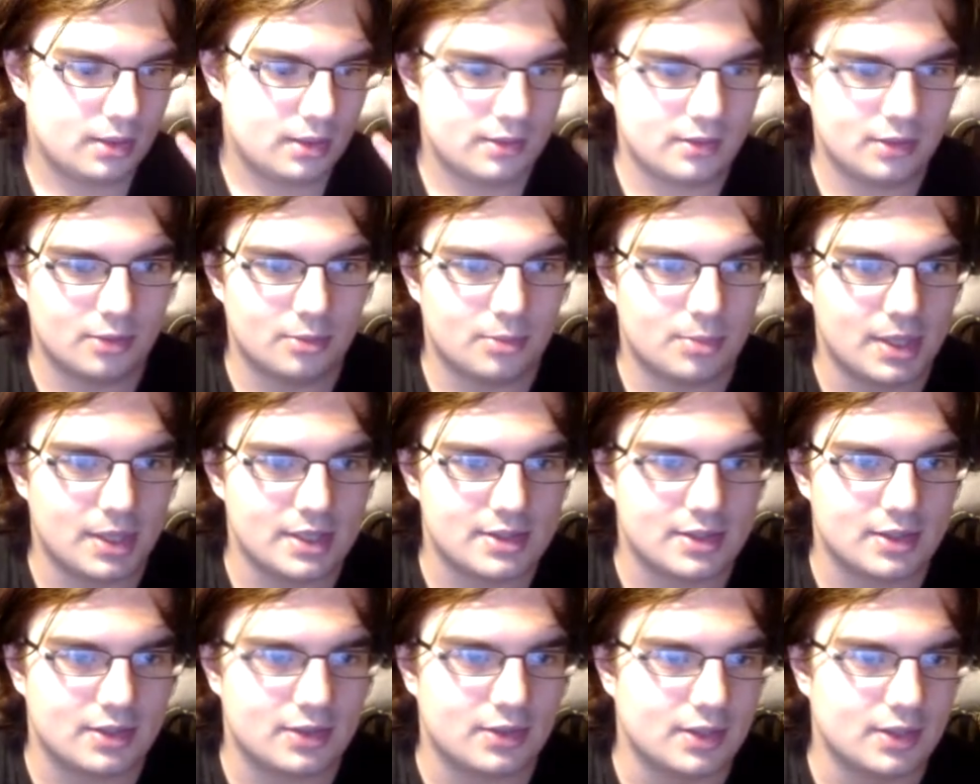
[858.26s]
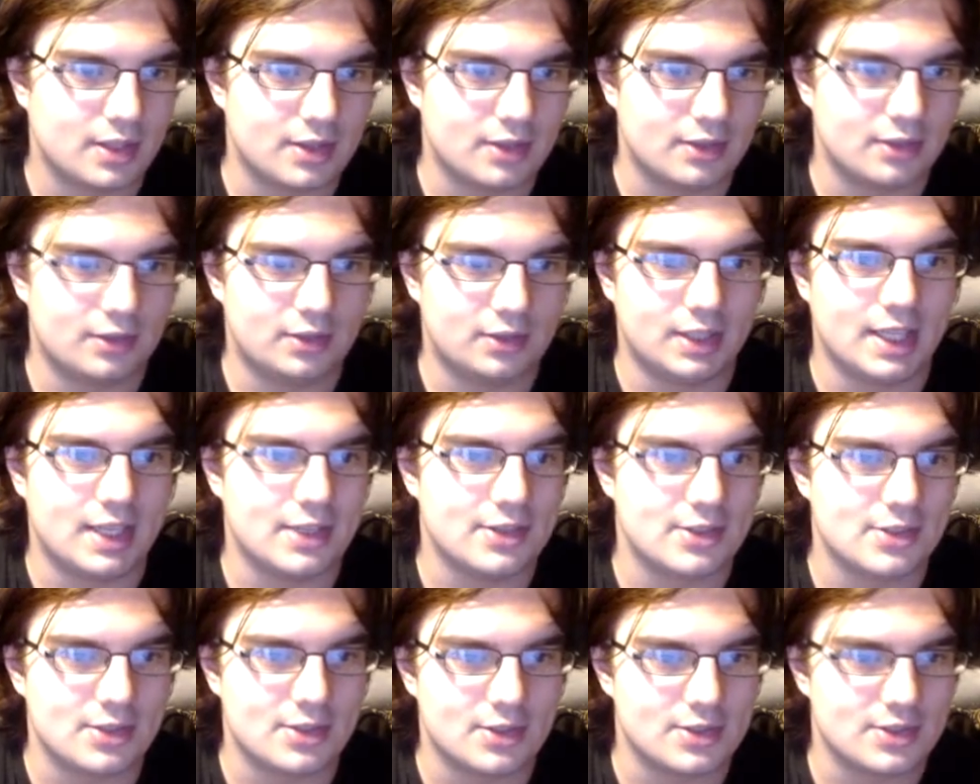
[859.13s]
basically the
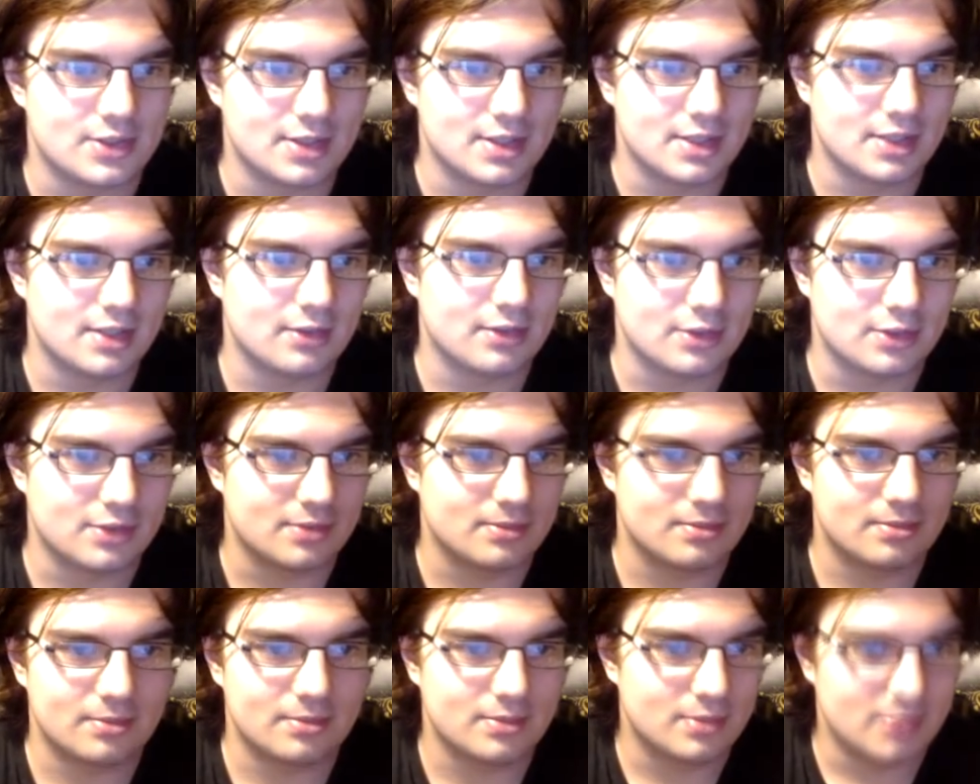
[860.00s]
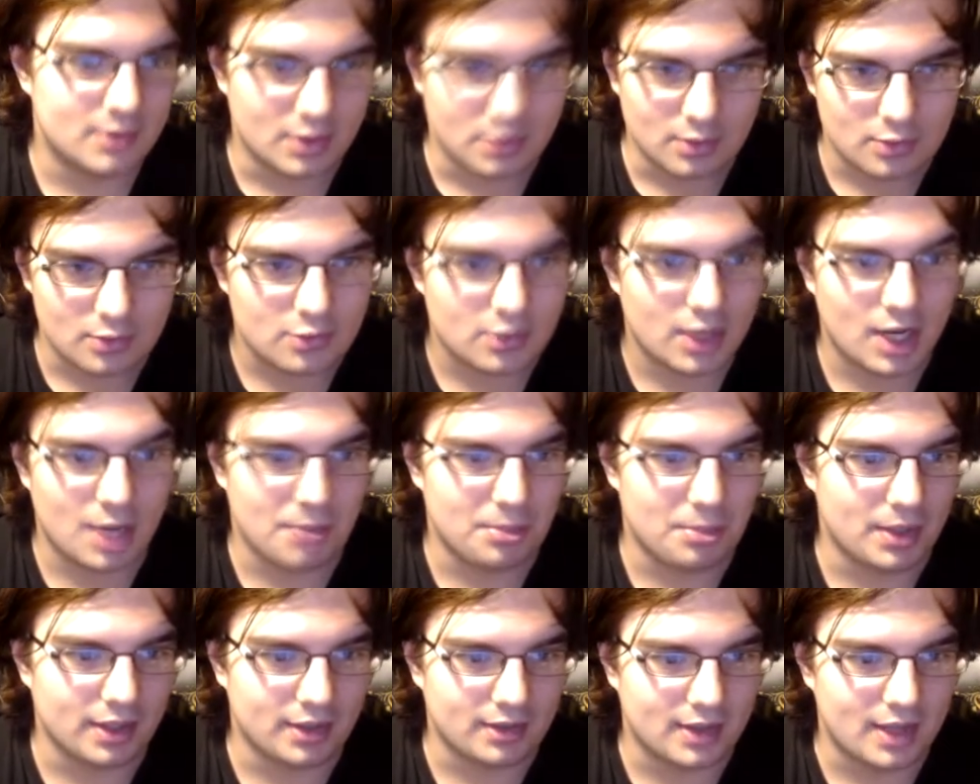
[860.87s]
lasers and different, crap like
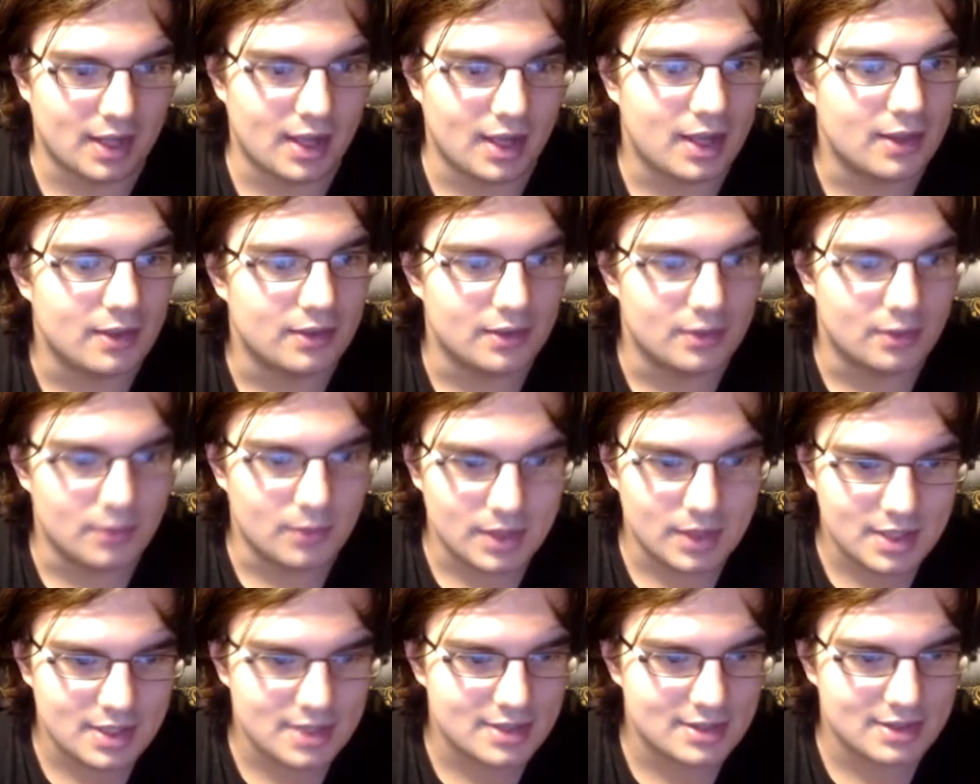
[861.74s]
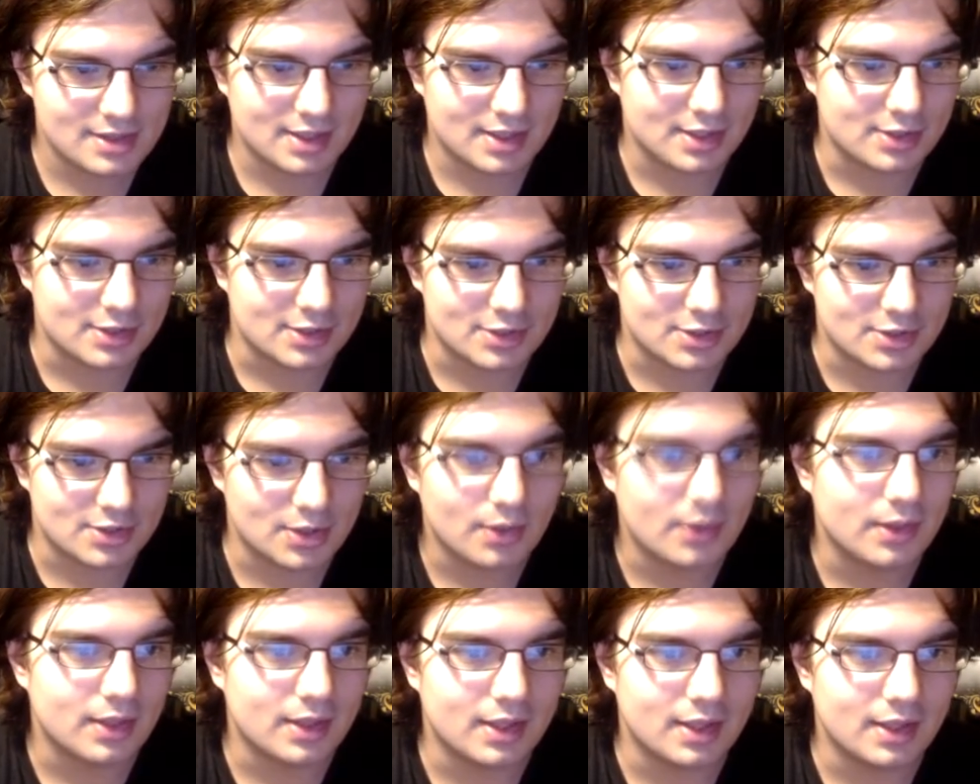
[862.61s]
that. The wiki doesn't actually show it
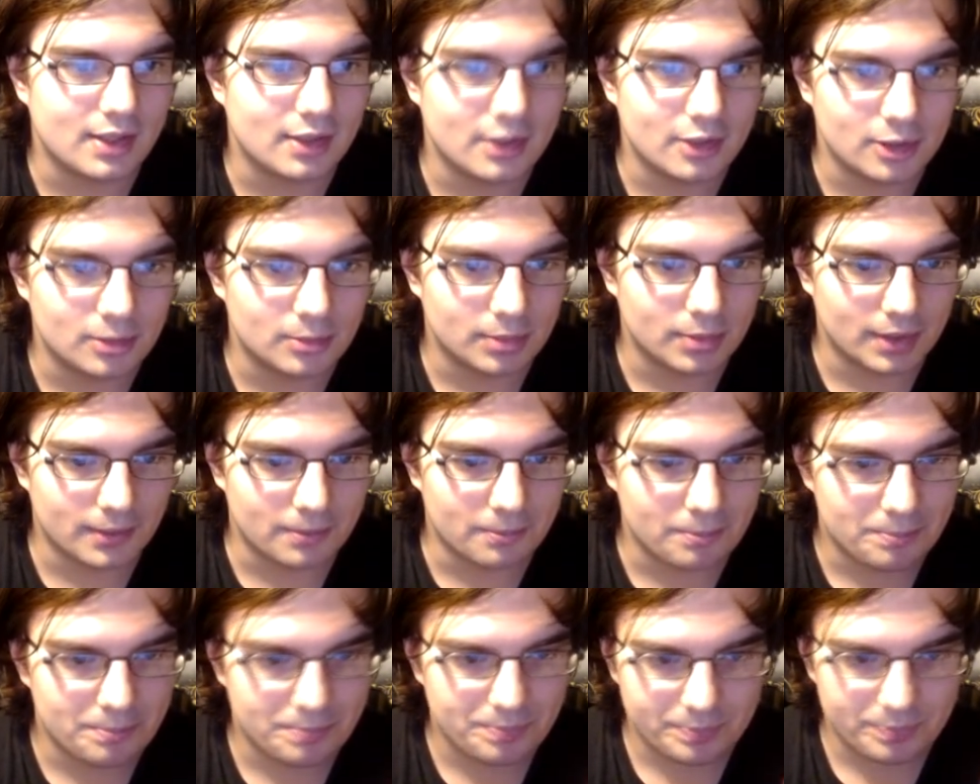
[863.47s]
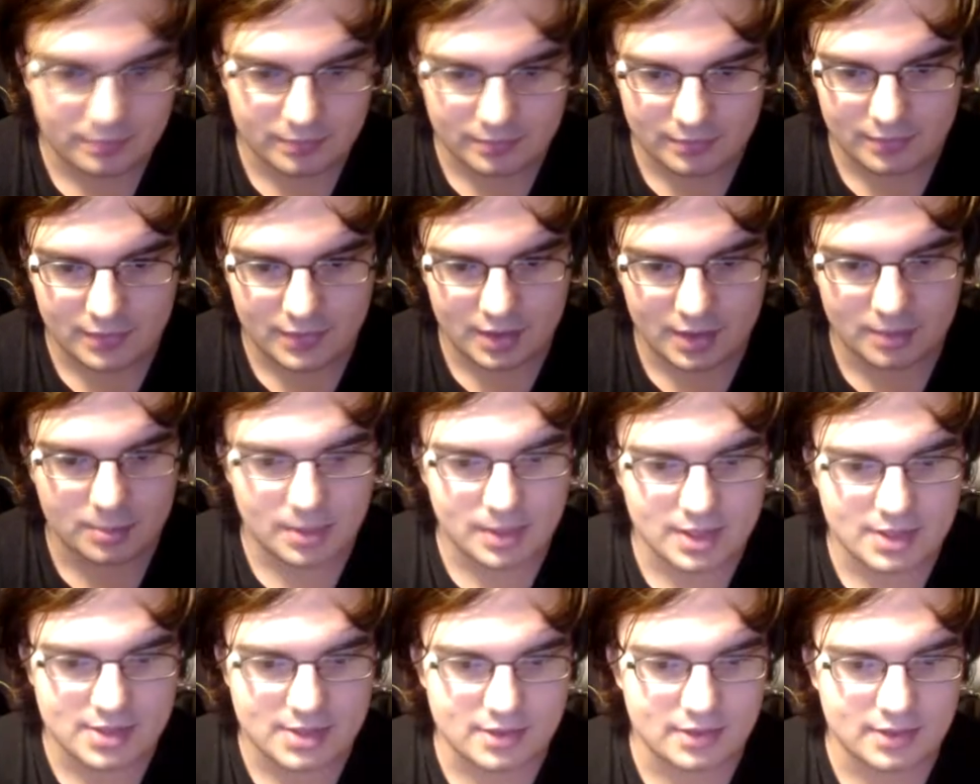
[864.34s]
here, but,
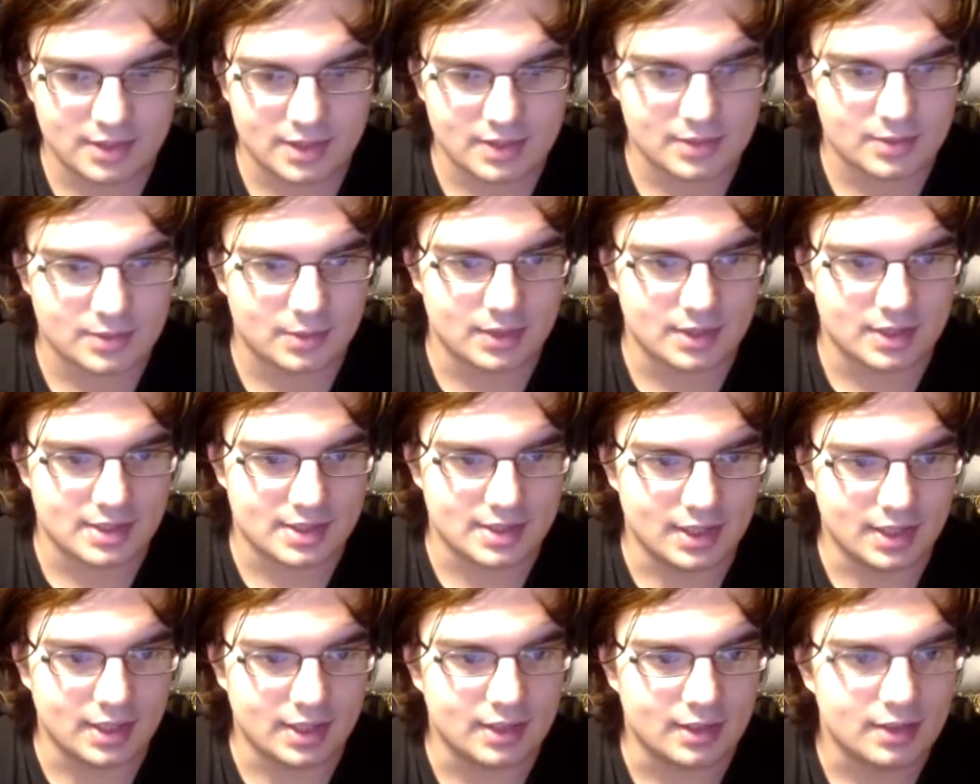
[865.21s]
basically that's what it did.